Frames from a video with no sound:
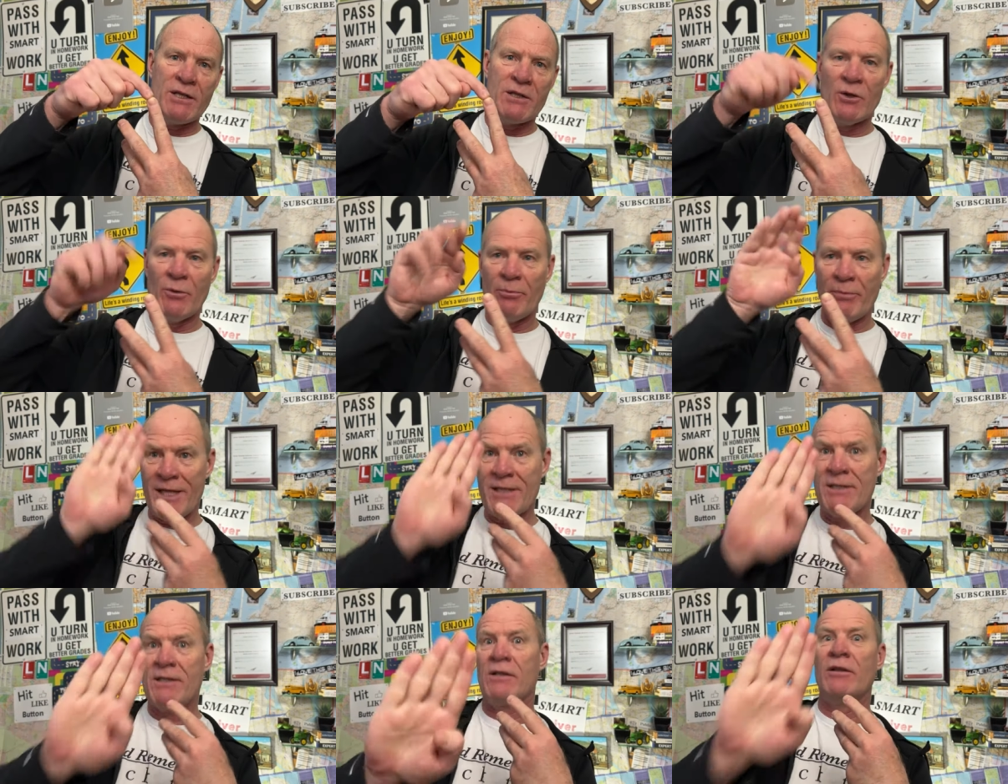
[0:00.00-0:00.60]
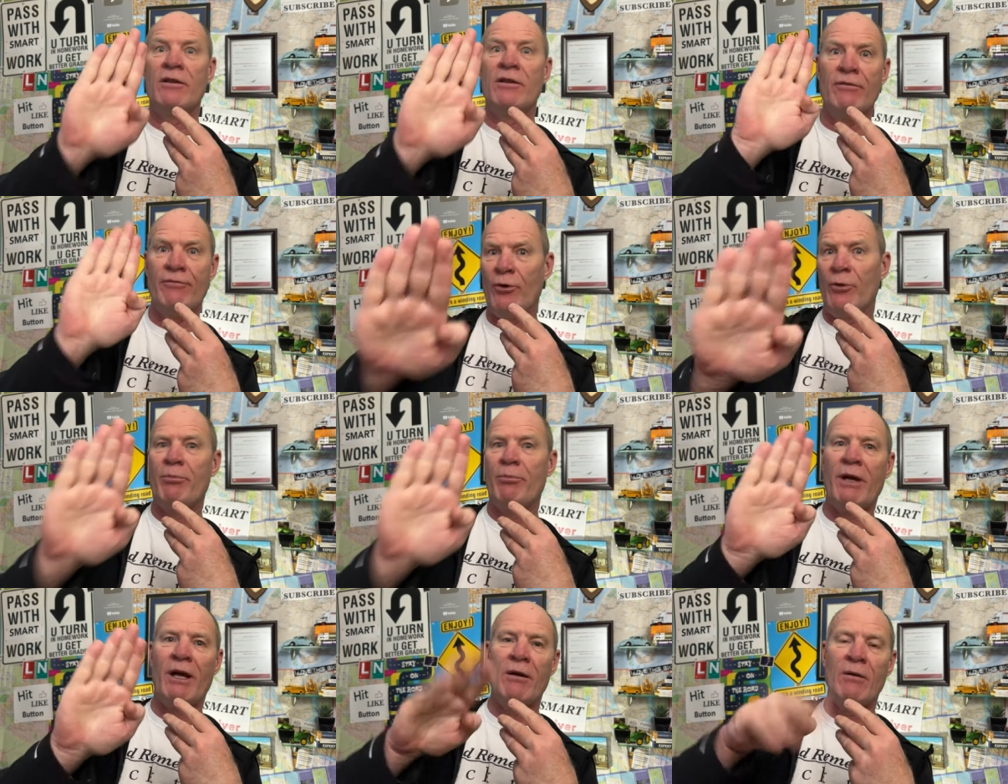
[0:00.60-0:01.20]
So, basically, the
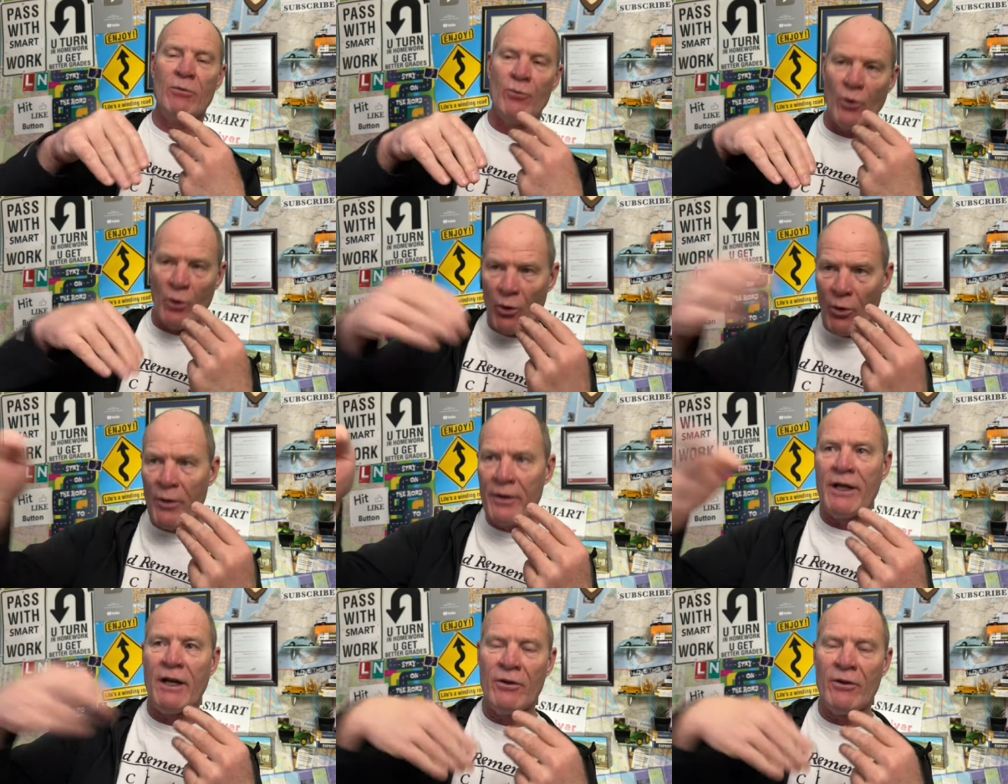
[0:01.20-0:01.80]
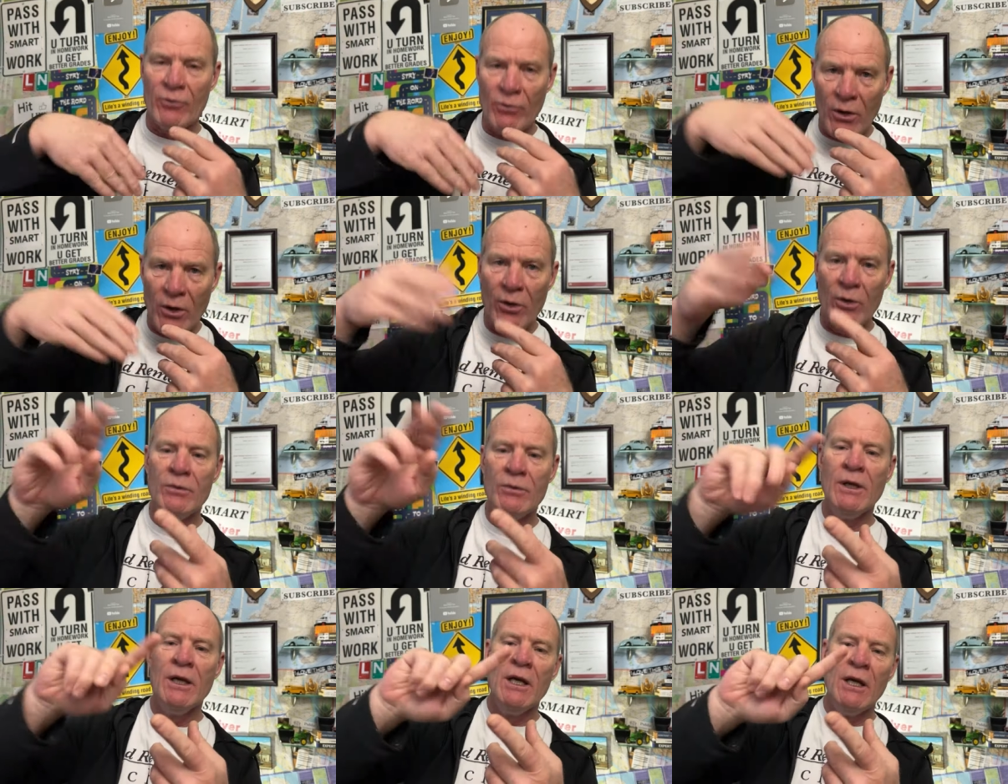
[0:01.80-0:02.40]
foot pedal, we're going down the
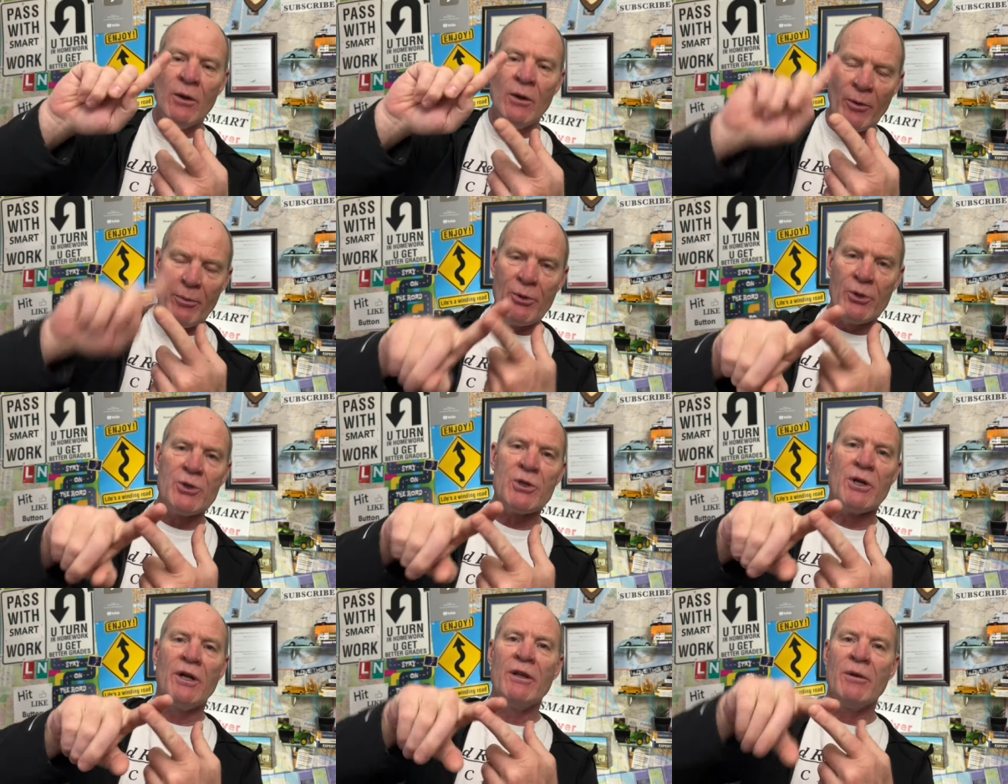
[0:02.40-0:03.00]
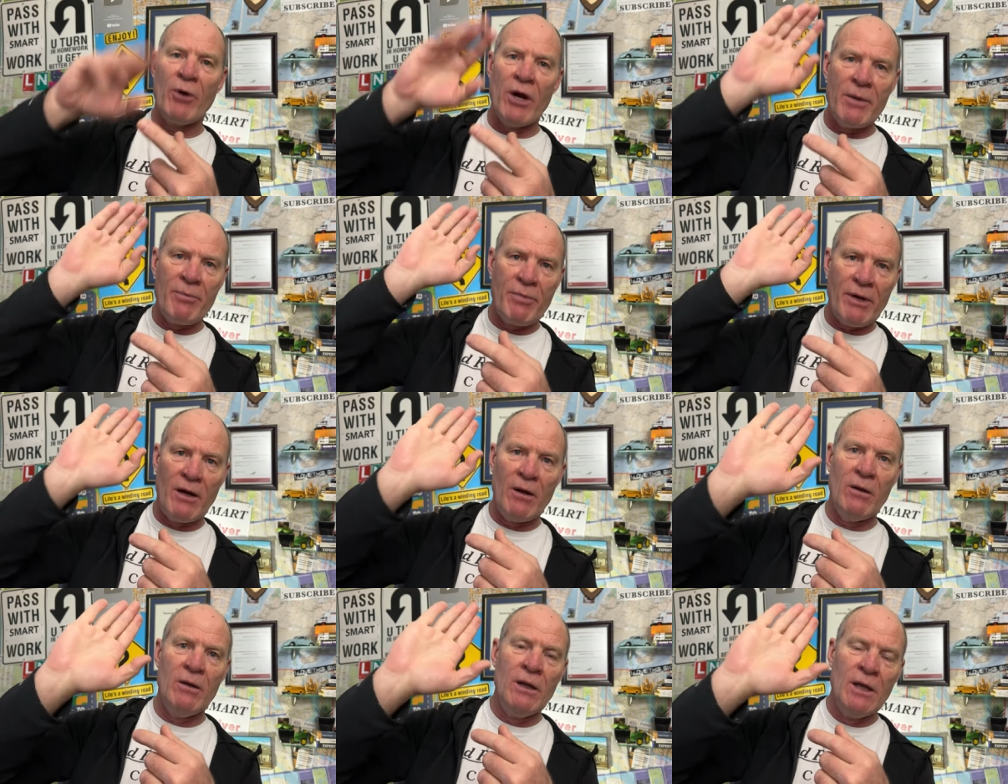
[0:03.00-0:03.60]
road, we push on the brake
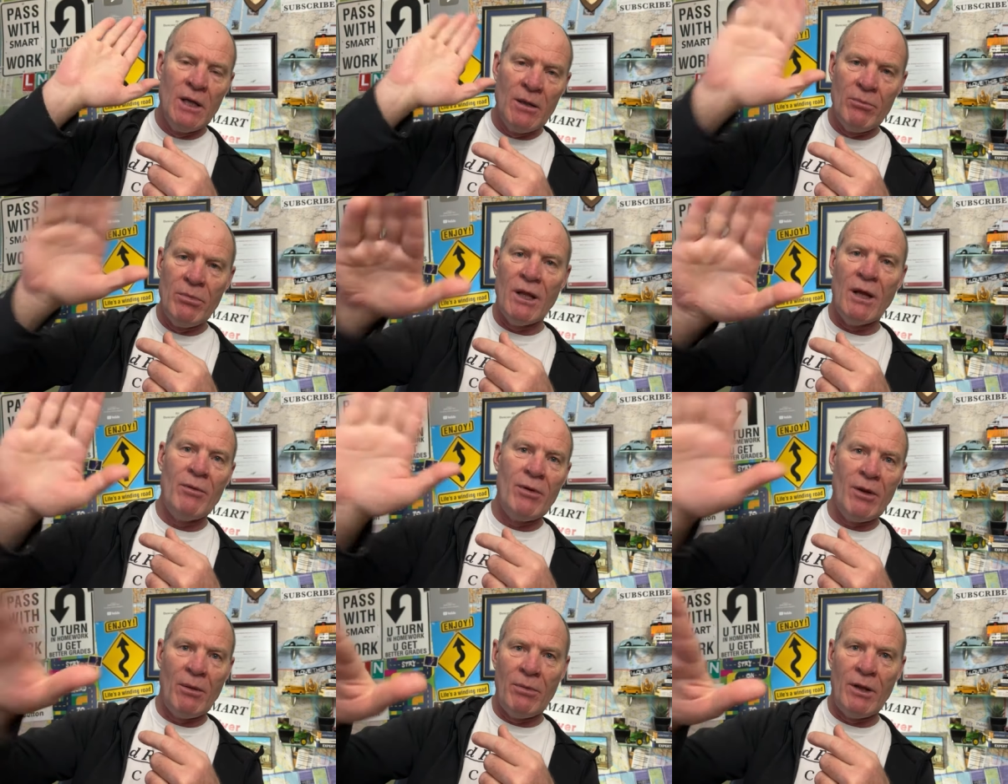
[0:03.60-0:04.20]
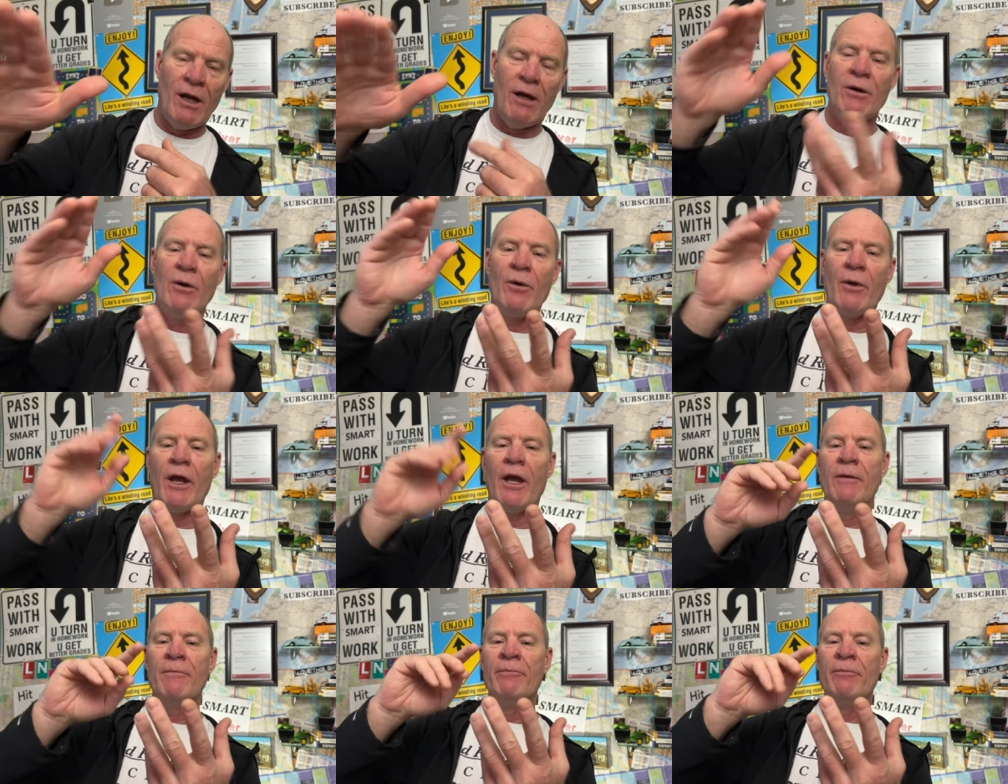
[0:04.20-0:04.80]
pedal, blah, blah, blah.
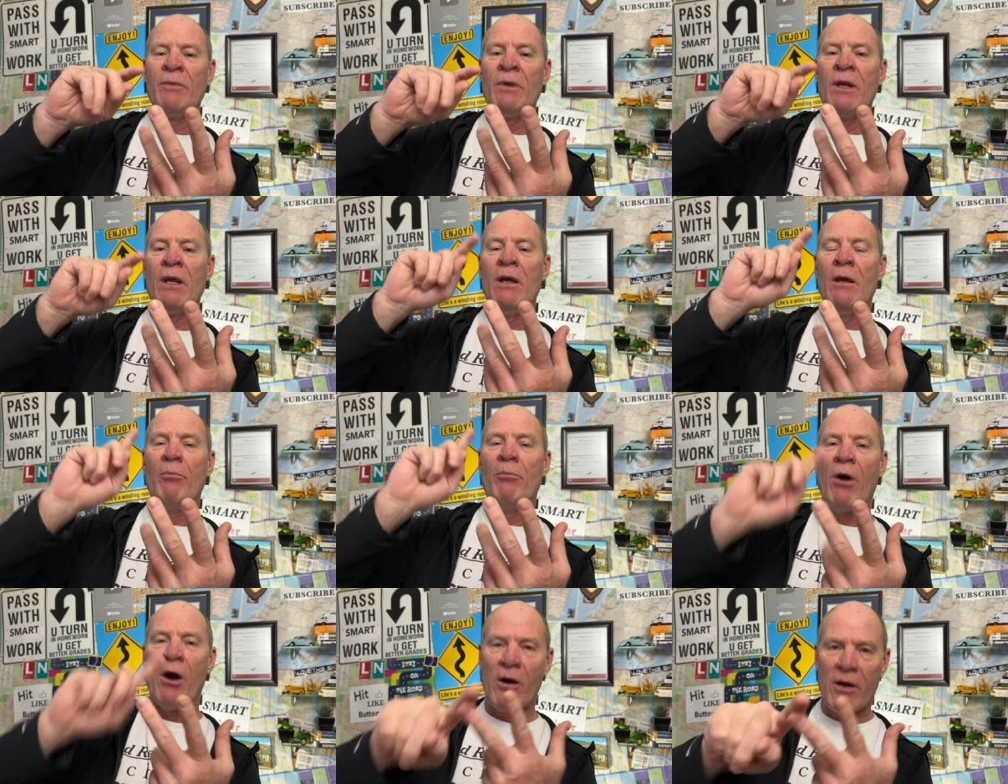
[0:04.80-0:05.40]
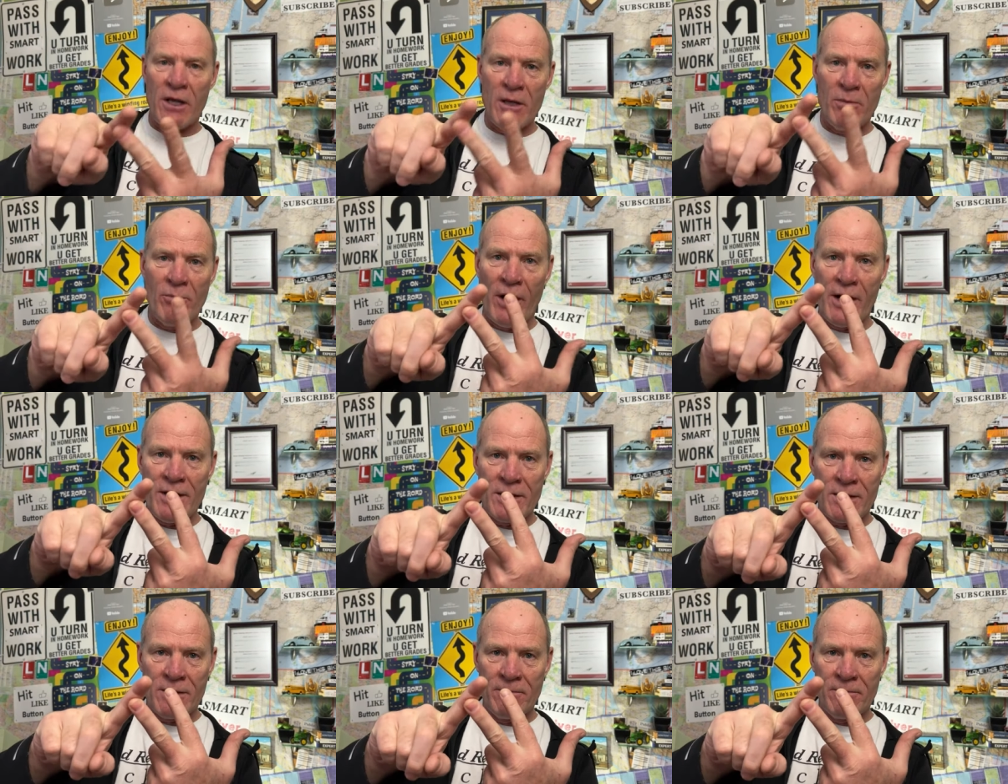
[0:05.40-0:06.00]
Okay. Parking
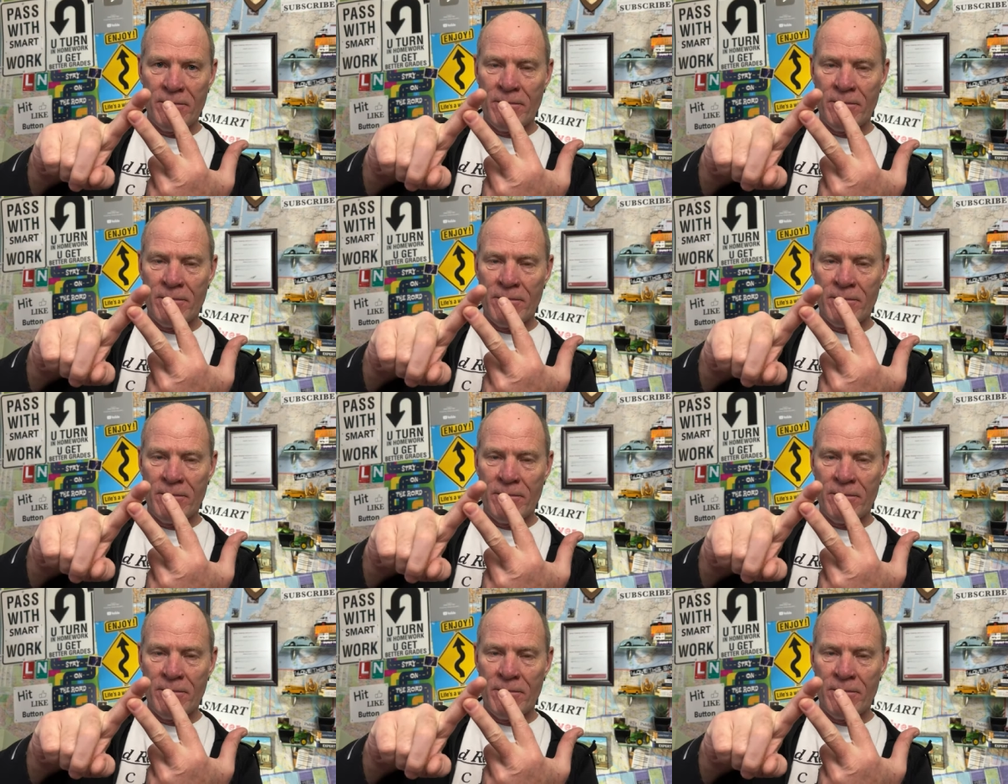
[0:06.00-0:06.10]
brakes.